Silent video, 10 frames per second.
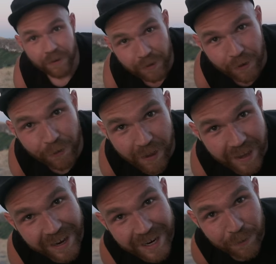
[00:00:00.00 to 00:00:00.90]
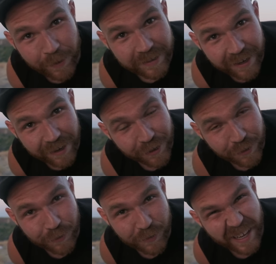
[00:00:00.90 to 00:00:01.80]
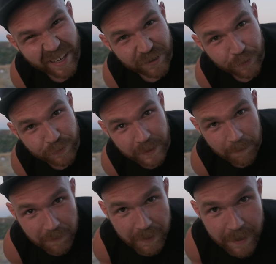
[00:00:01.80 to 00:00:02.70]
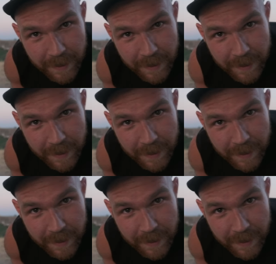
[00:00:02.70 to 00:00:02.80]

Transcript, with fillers: Don't let anyone tell you you can't do something.